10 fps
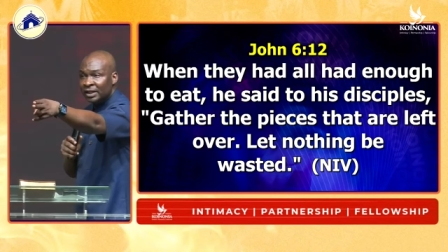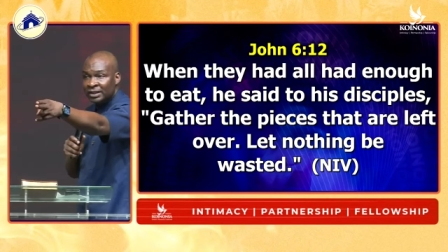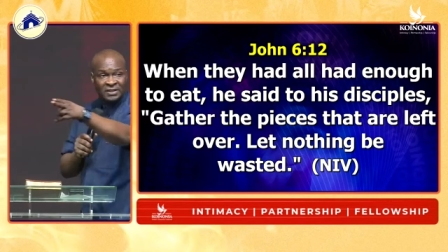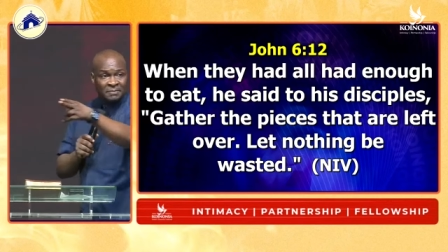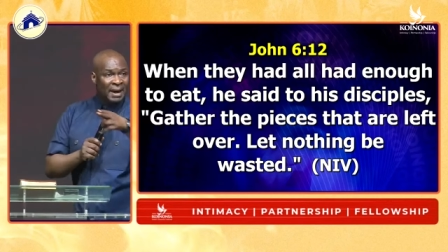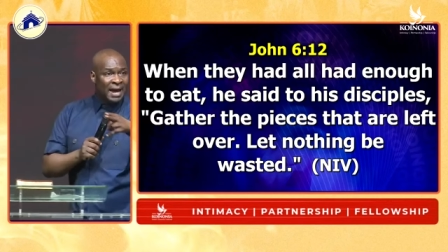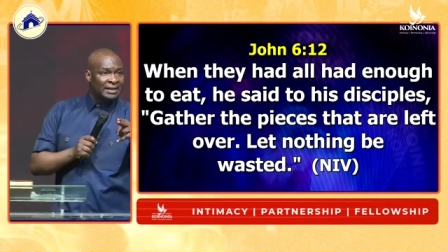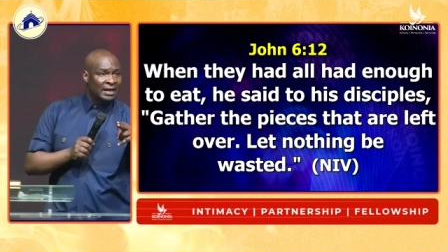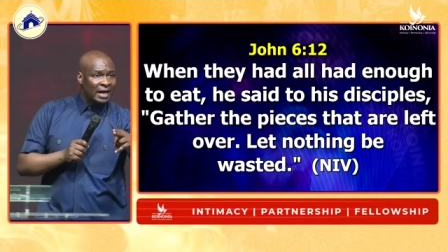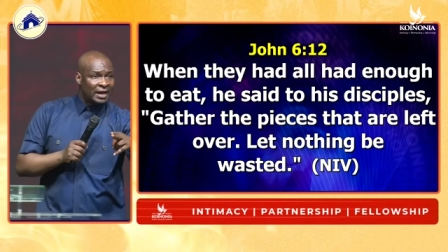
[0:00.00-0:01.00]
It is
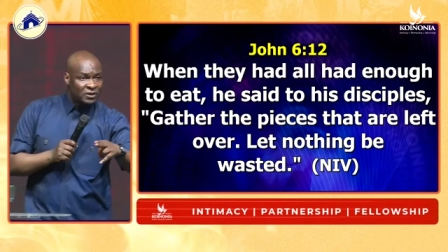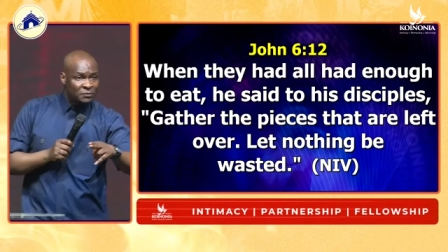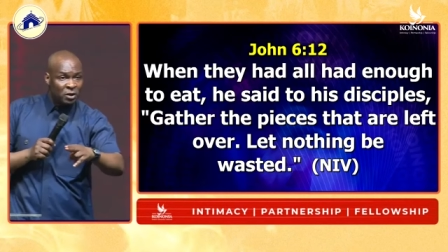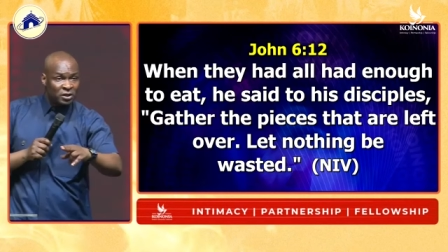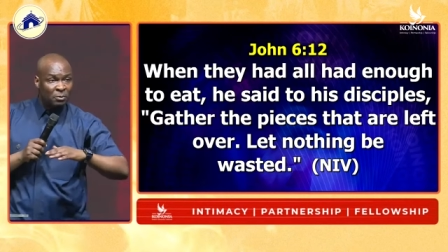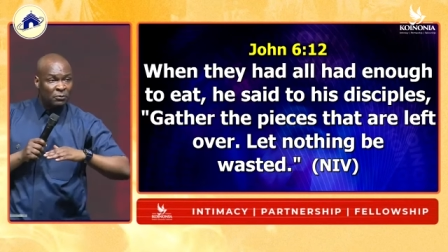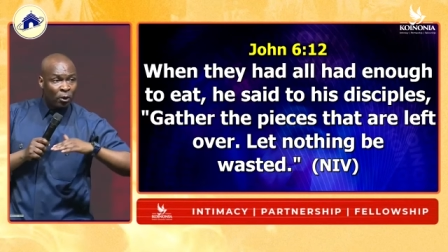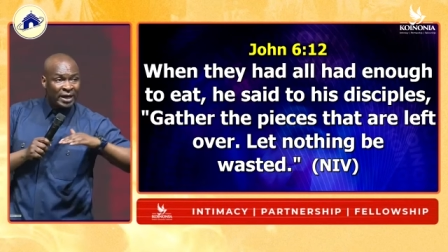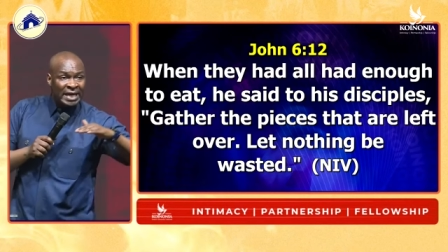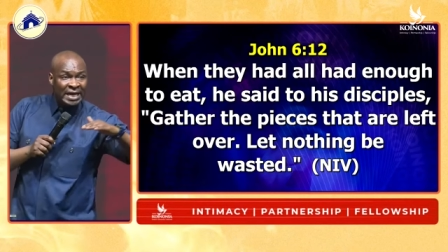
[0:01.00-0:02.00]
men that are responsible
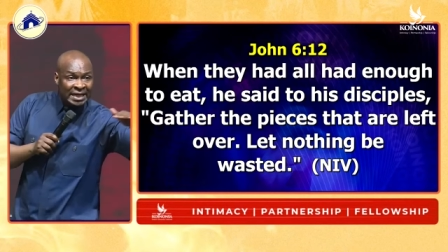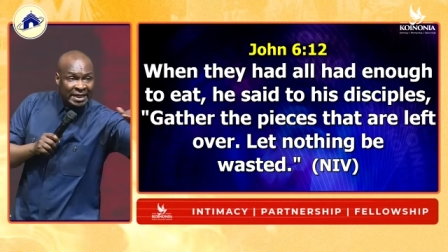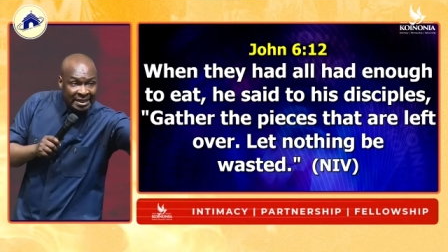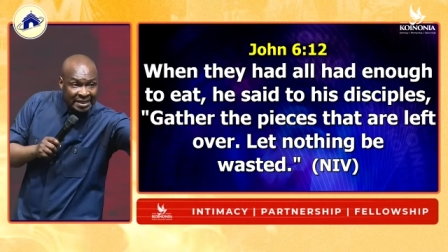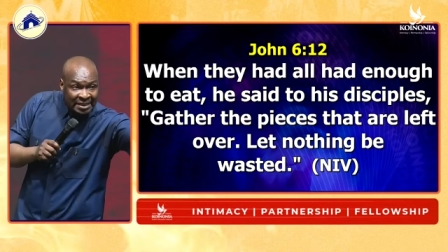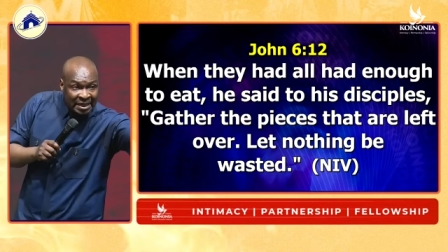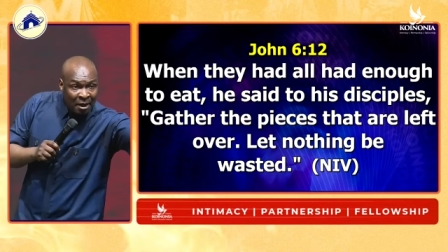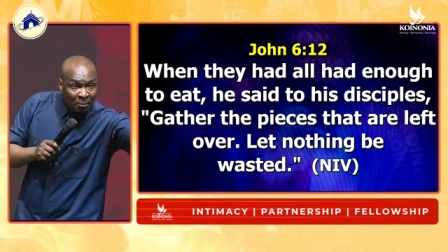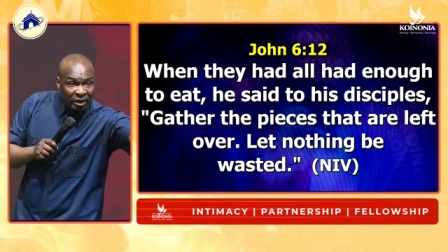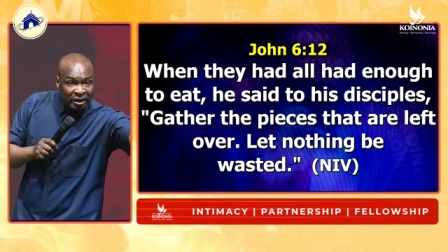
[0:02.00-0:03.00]
for increase,
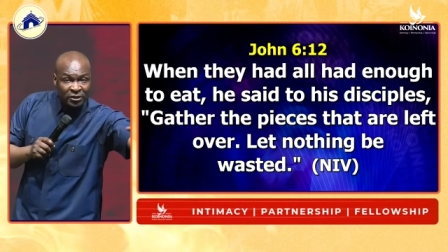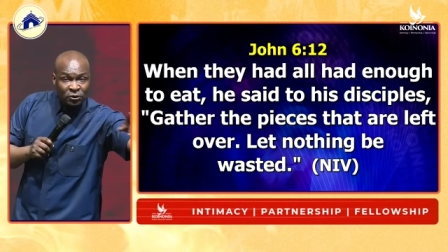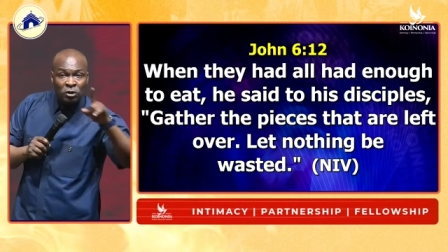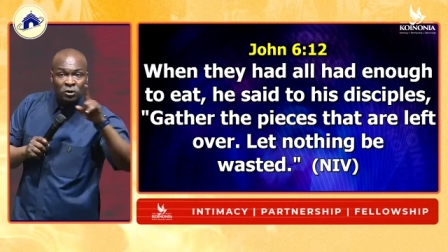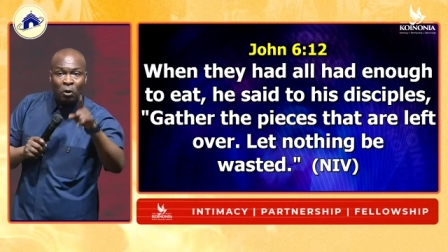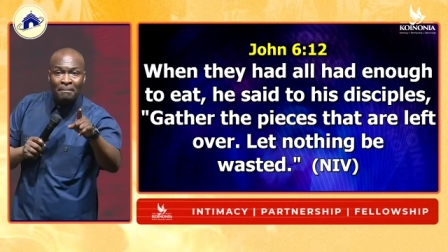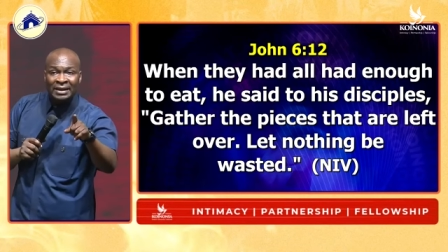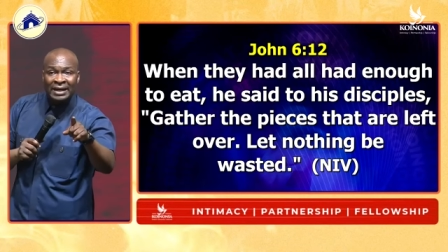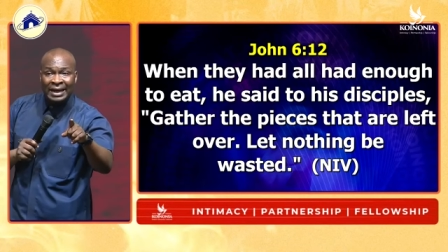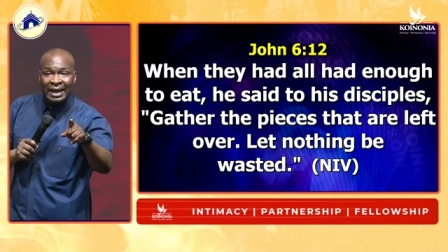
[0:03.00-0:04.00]
but it is also
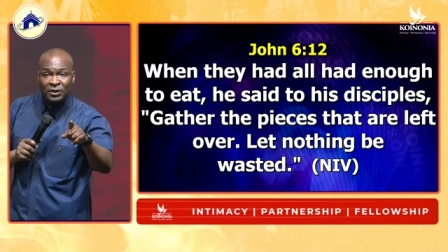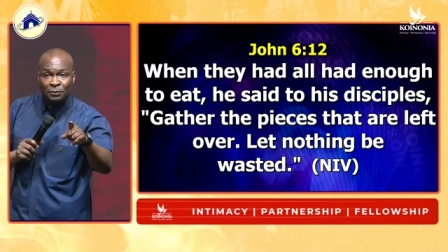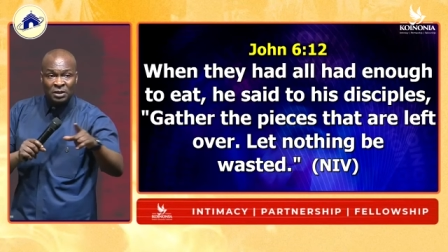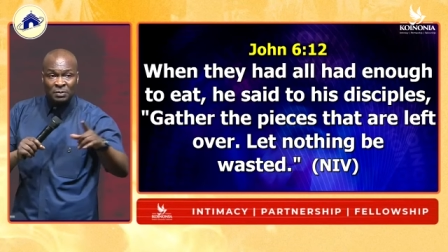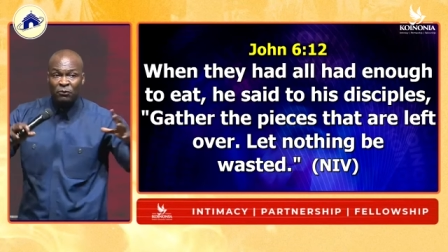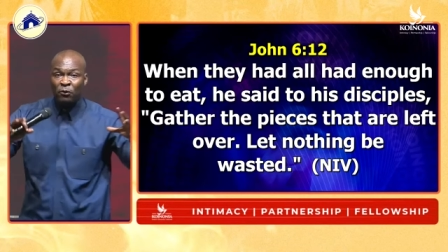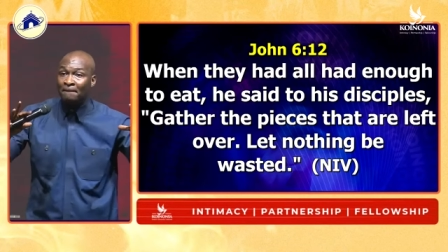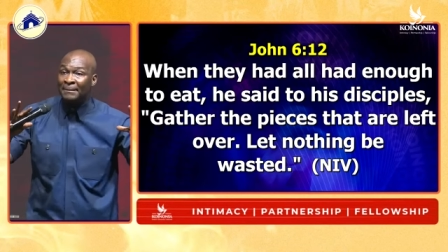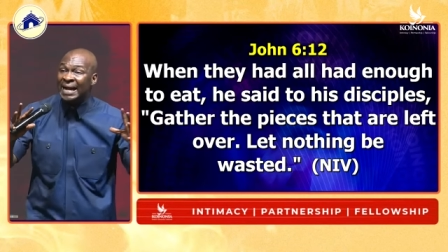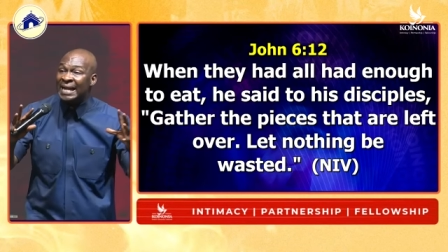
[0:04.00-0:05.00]
men that are responsible
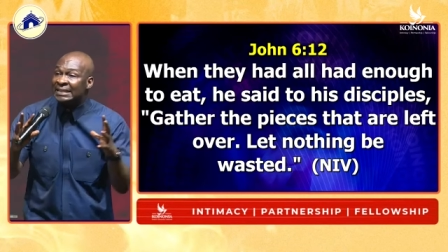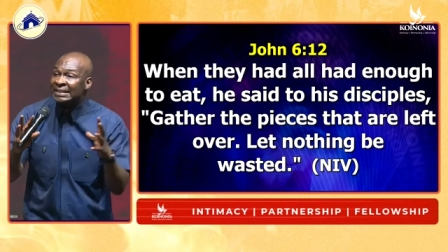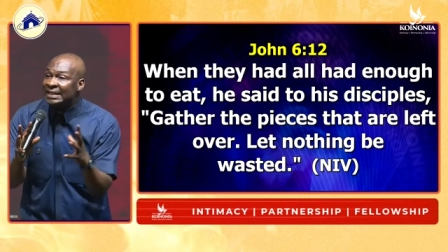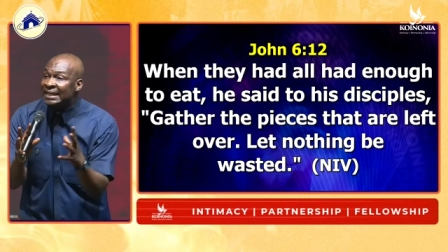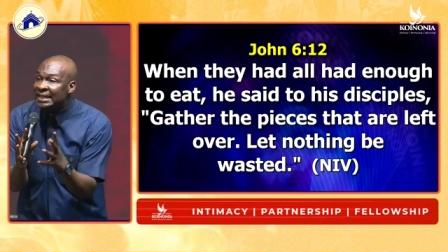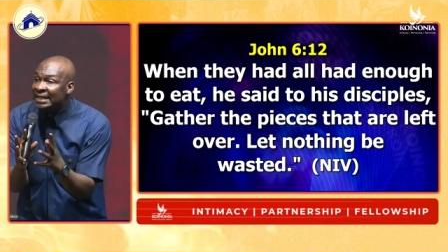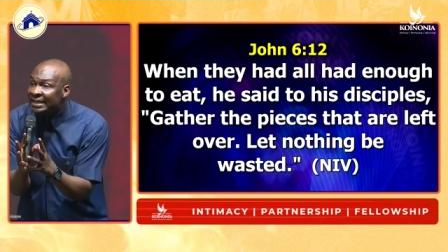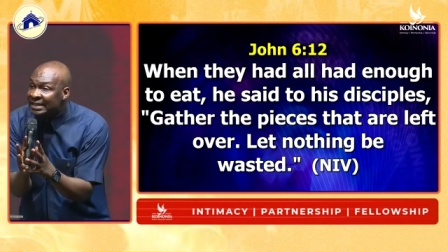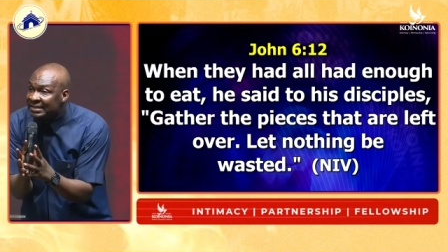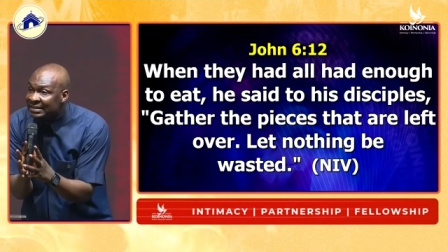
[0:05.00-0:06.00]
for managing the
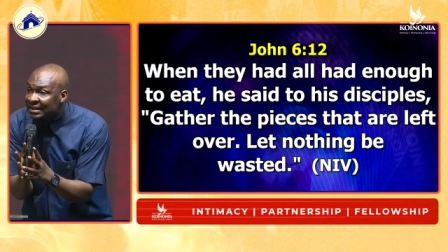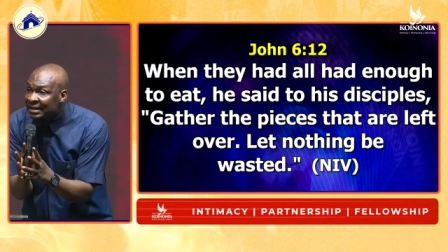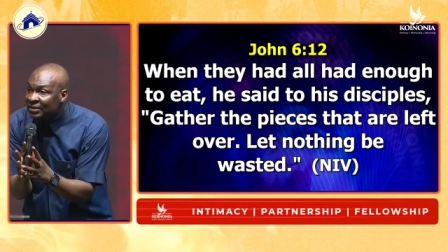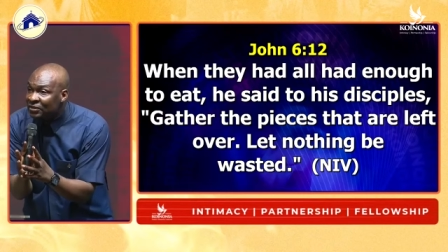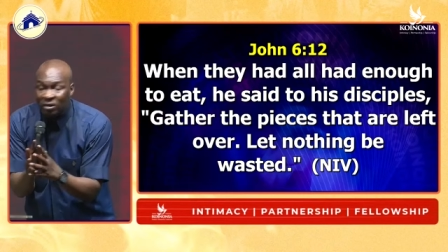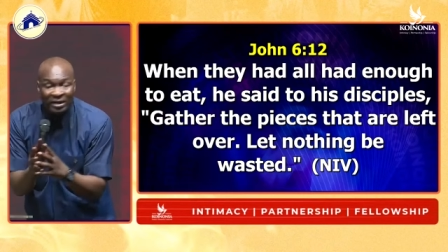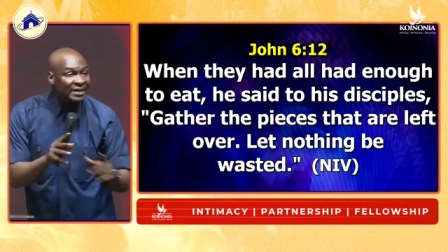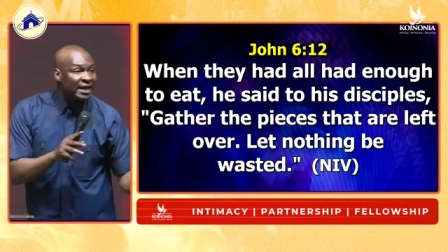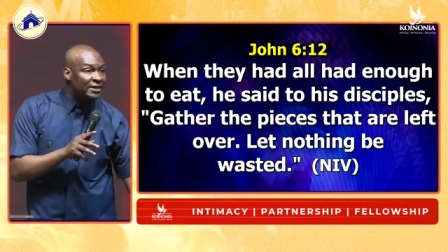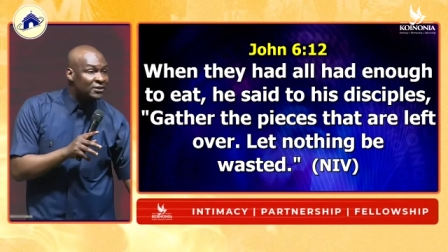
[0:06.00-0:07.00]
increase so
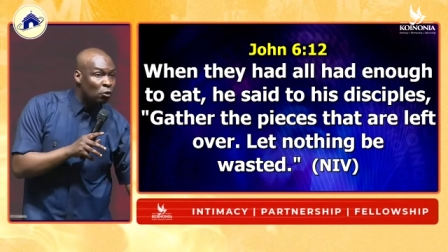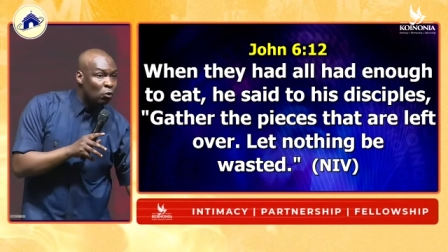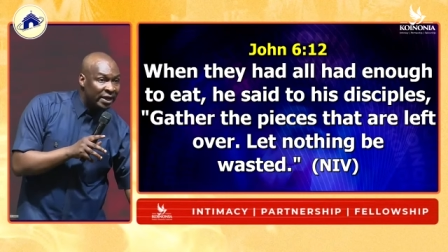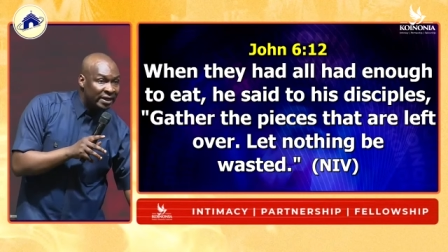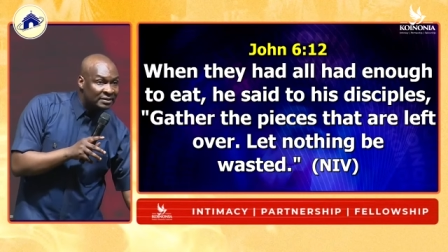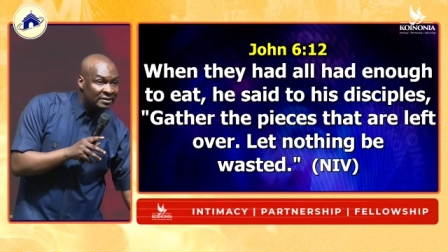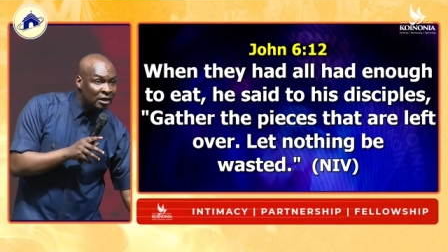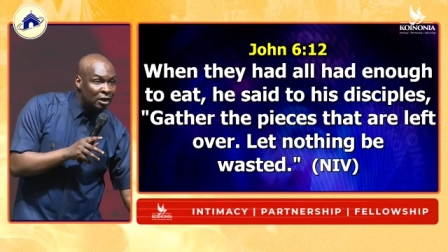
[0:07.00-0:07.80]
that there is no waste.